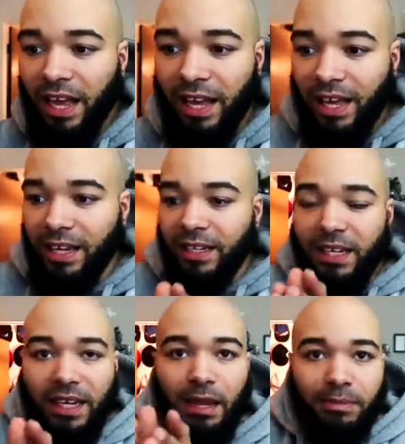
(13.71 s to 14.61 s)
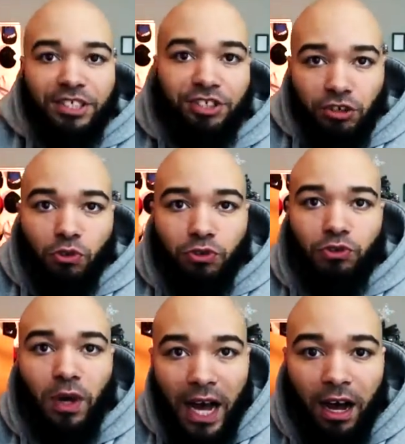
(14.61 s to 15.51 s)
And let me show
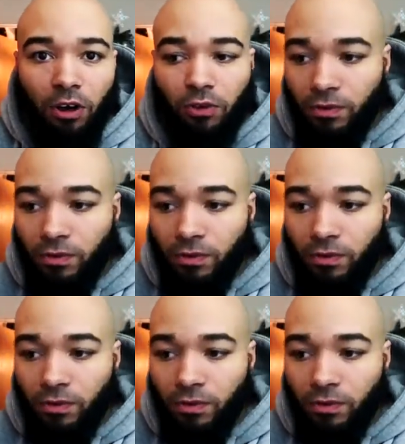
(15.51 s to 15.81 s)
you how.